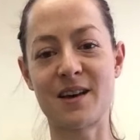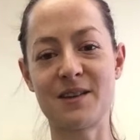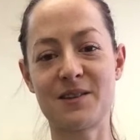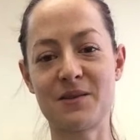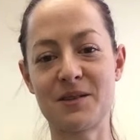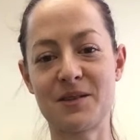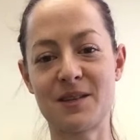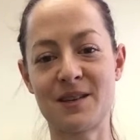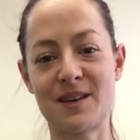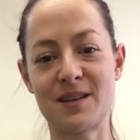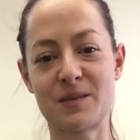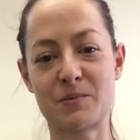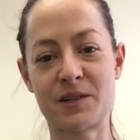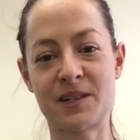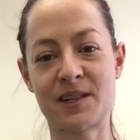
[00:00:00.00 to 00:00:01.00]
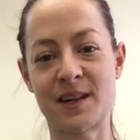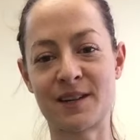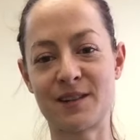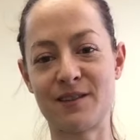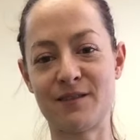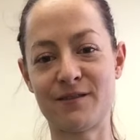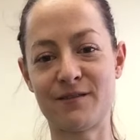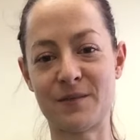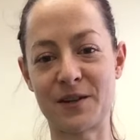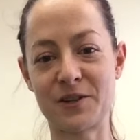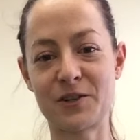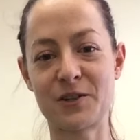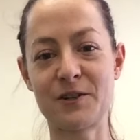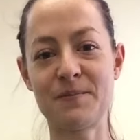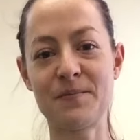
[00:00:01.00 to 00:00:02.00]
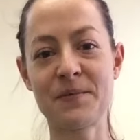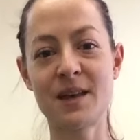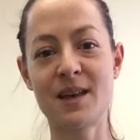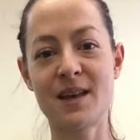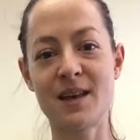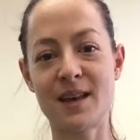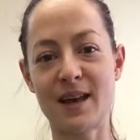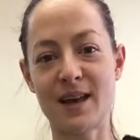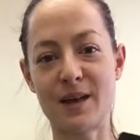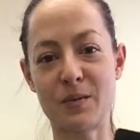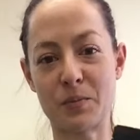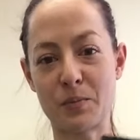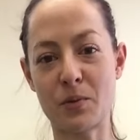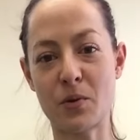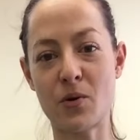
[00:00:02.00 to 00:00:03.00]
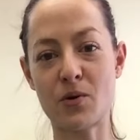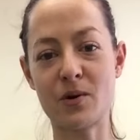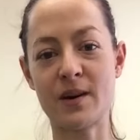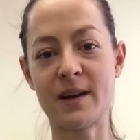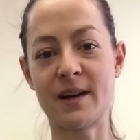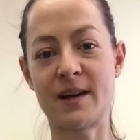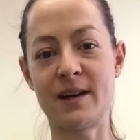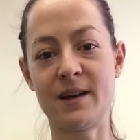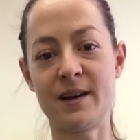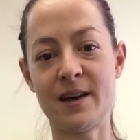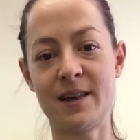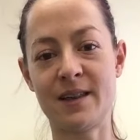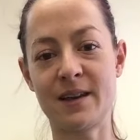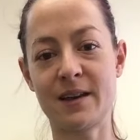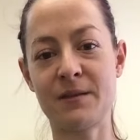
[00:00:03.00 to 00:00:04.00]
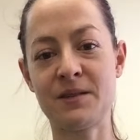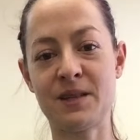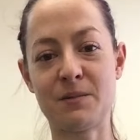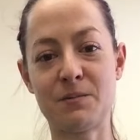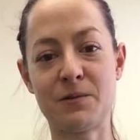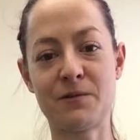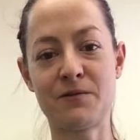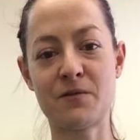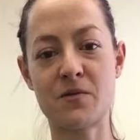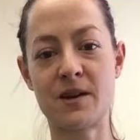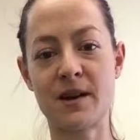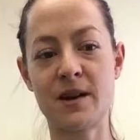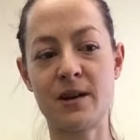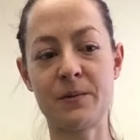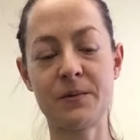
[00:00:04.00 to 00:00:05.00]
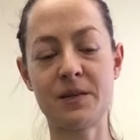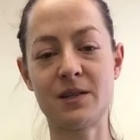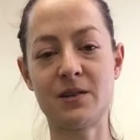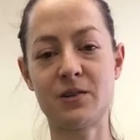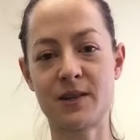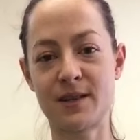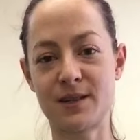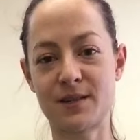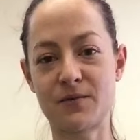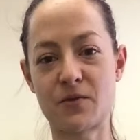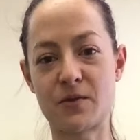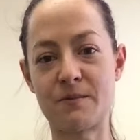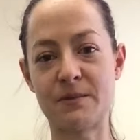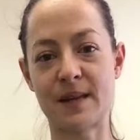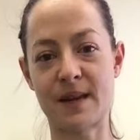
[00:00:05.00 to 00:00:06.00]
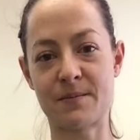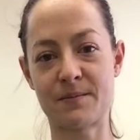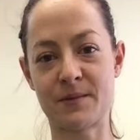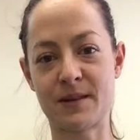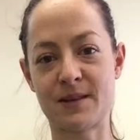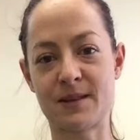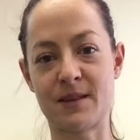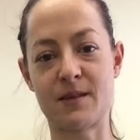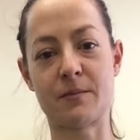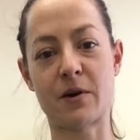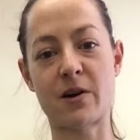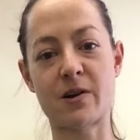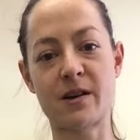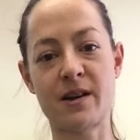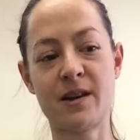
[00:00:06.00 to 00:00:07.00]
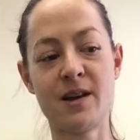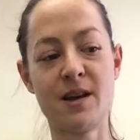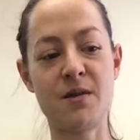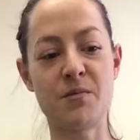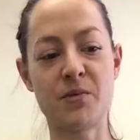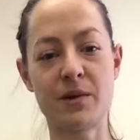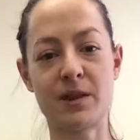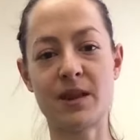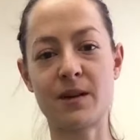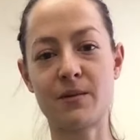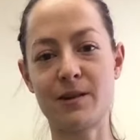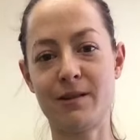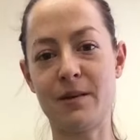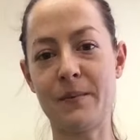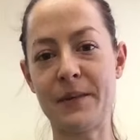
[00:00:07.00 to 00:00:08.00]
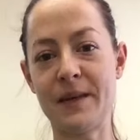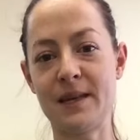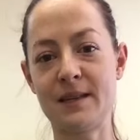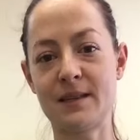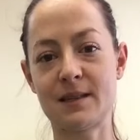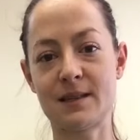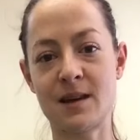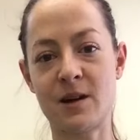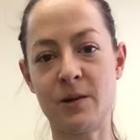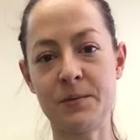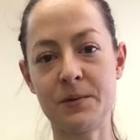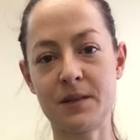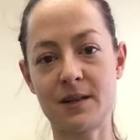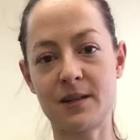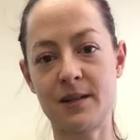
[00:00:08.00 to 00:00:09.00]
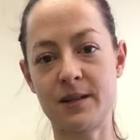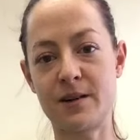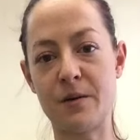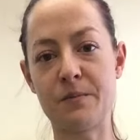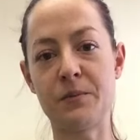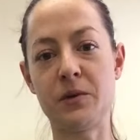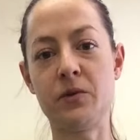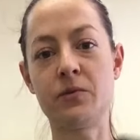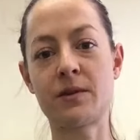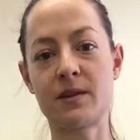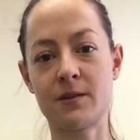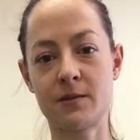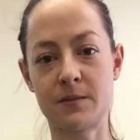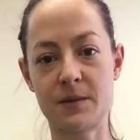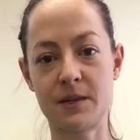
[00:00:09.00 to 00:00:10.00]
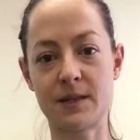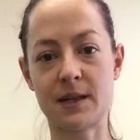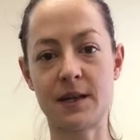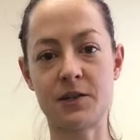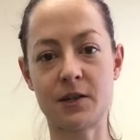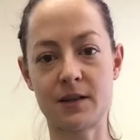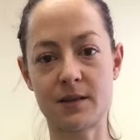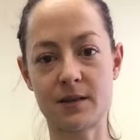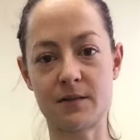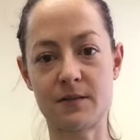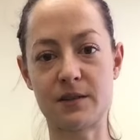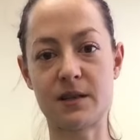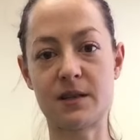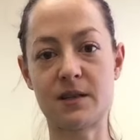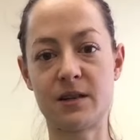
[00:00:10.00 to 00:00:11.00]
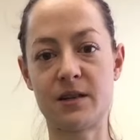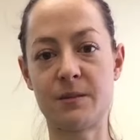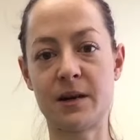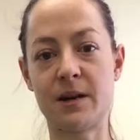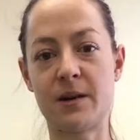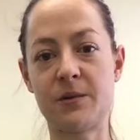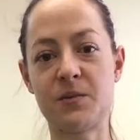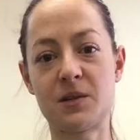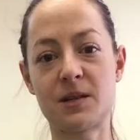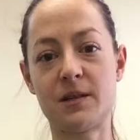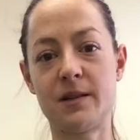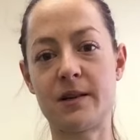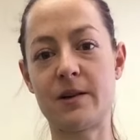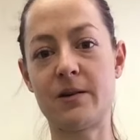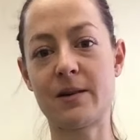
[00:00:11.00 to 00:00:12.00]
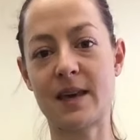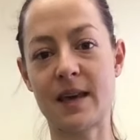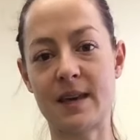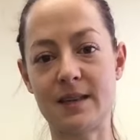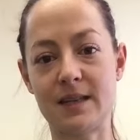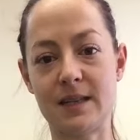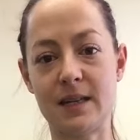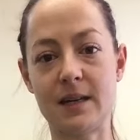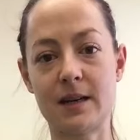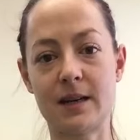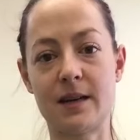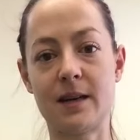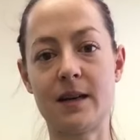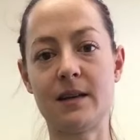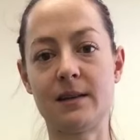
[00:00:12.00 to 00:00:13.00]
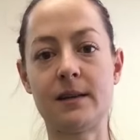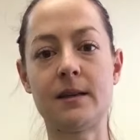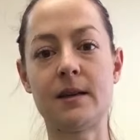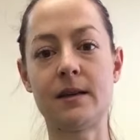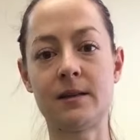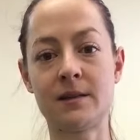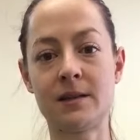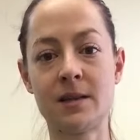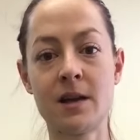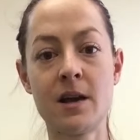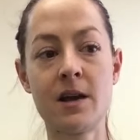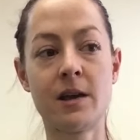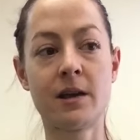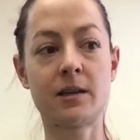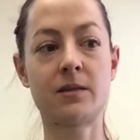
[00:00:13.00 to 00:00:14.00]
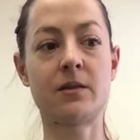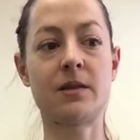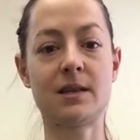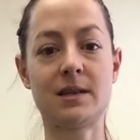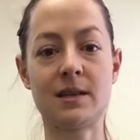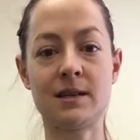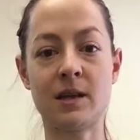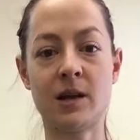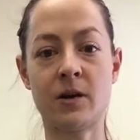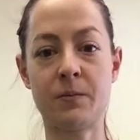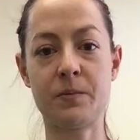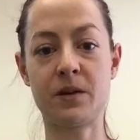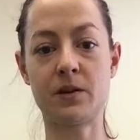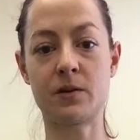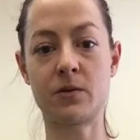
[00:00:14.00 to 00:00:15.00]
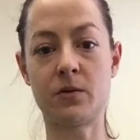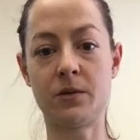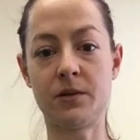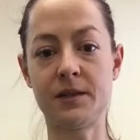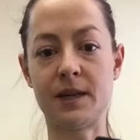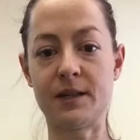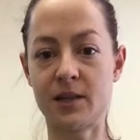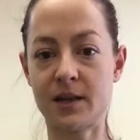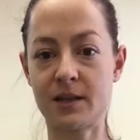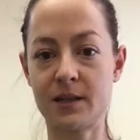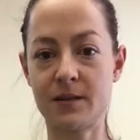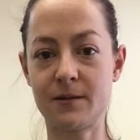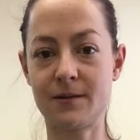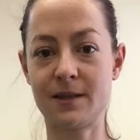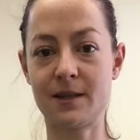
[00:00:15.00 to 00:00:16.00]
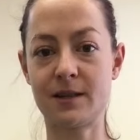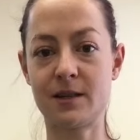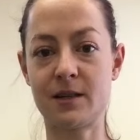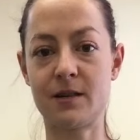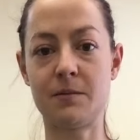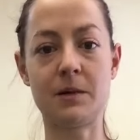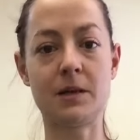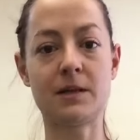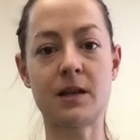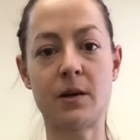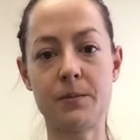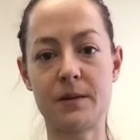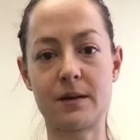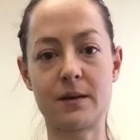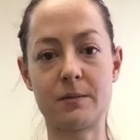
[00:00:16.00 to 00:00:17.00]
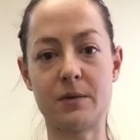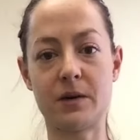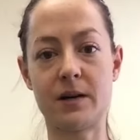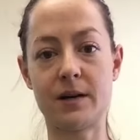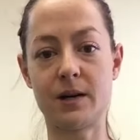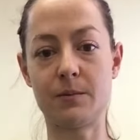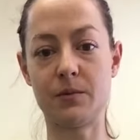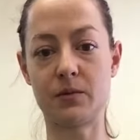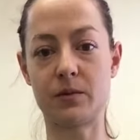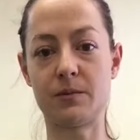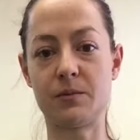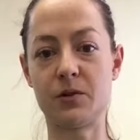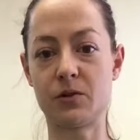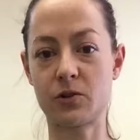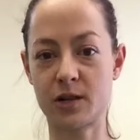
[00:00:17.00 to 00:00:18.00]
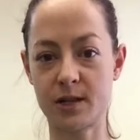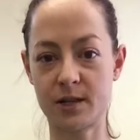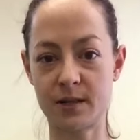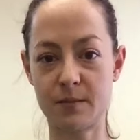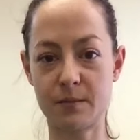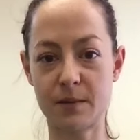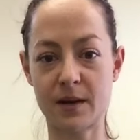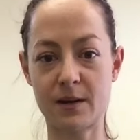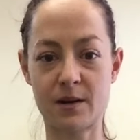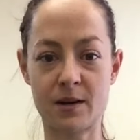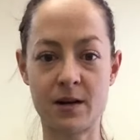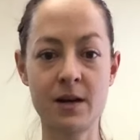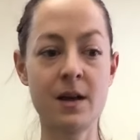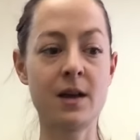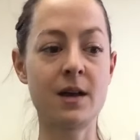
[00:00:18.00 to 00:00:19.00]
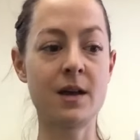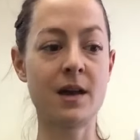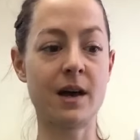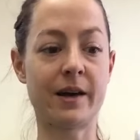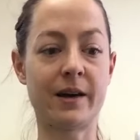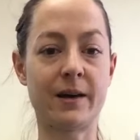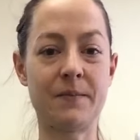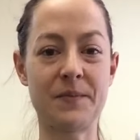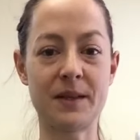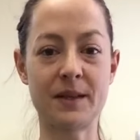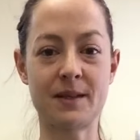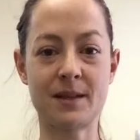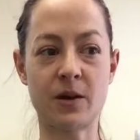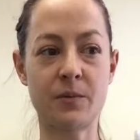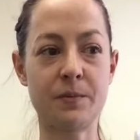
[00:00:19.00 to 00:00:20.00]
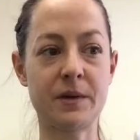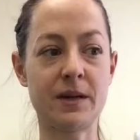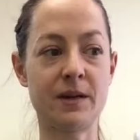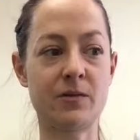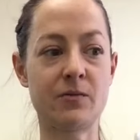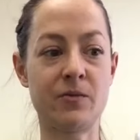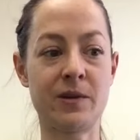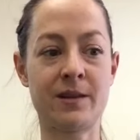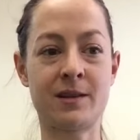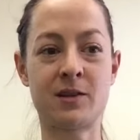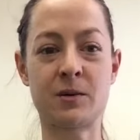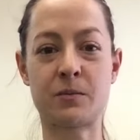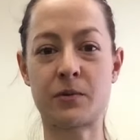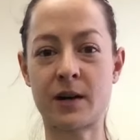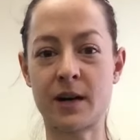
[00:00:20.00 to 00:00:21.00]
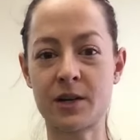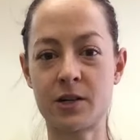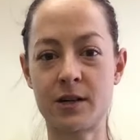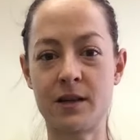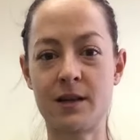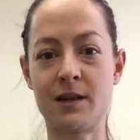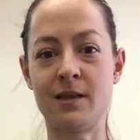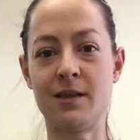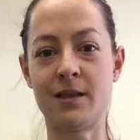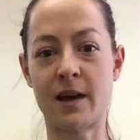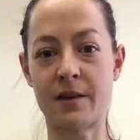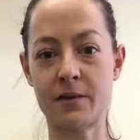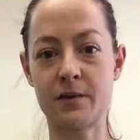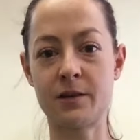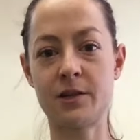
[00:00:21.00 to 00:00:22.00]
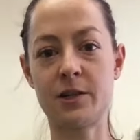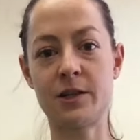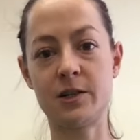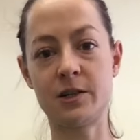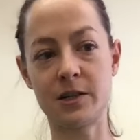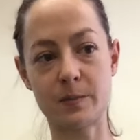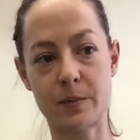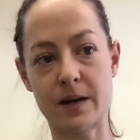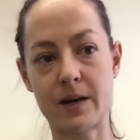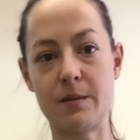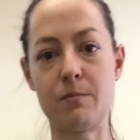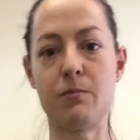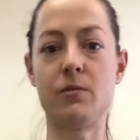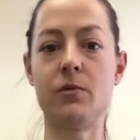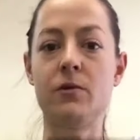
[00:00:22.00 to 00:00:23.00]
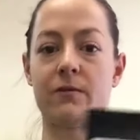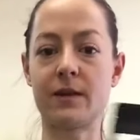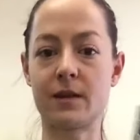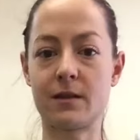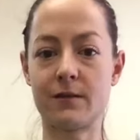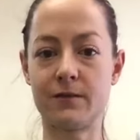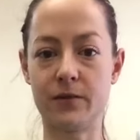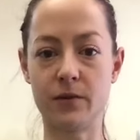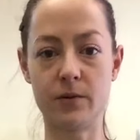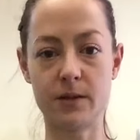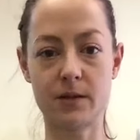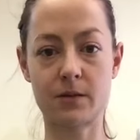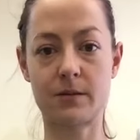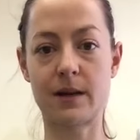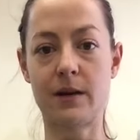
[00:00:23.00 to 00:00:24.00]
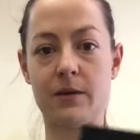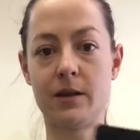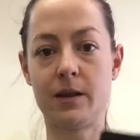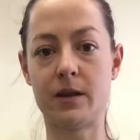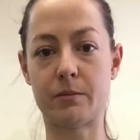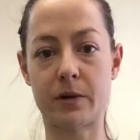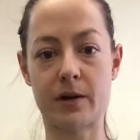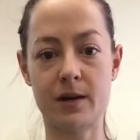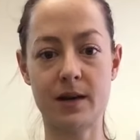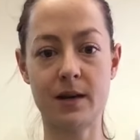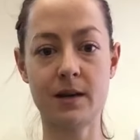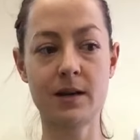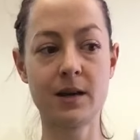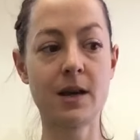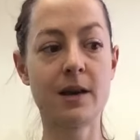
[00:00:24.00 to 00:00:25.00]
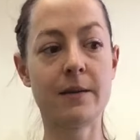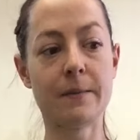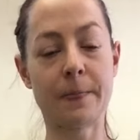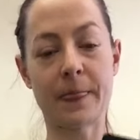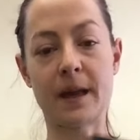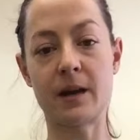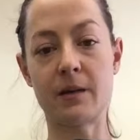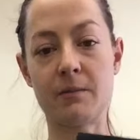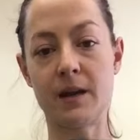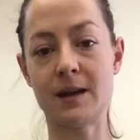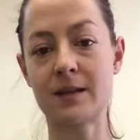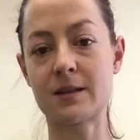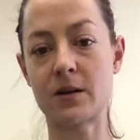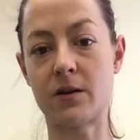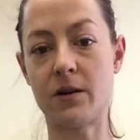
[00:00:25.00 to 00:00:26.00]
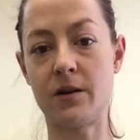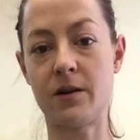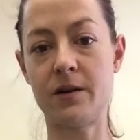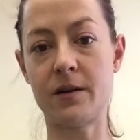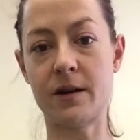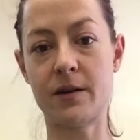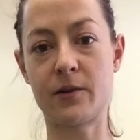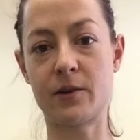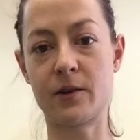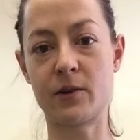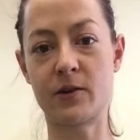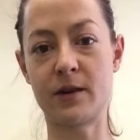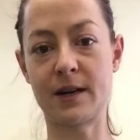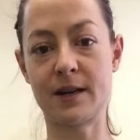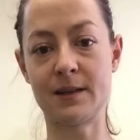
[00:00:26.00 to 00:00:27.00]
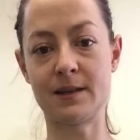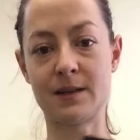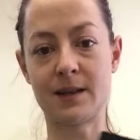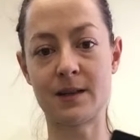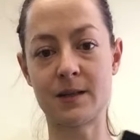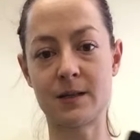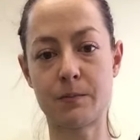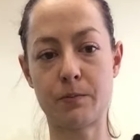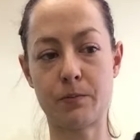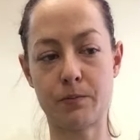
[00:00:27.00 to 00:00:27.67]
So it's a nice protective mushroom. And Poria, I think I've said before, it helps to transform dampness in the body. But what that really means is it helps to clear out mucus from the digestive system, it helps to clear out candida and yeast. So this is helping your whole digestive system, it's helping your body absorb nutrition better, it's helping with depression and lethargy just by moving the fluids around in the body. And it makes all other ingredients that it's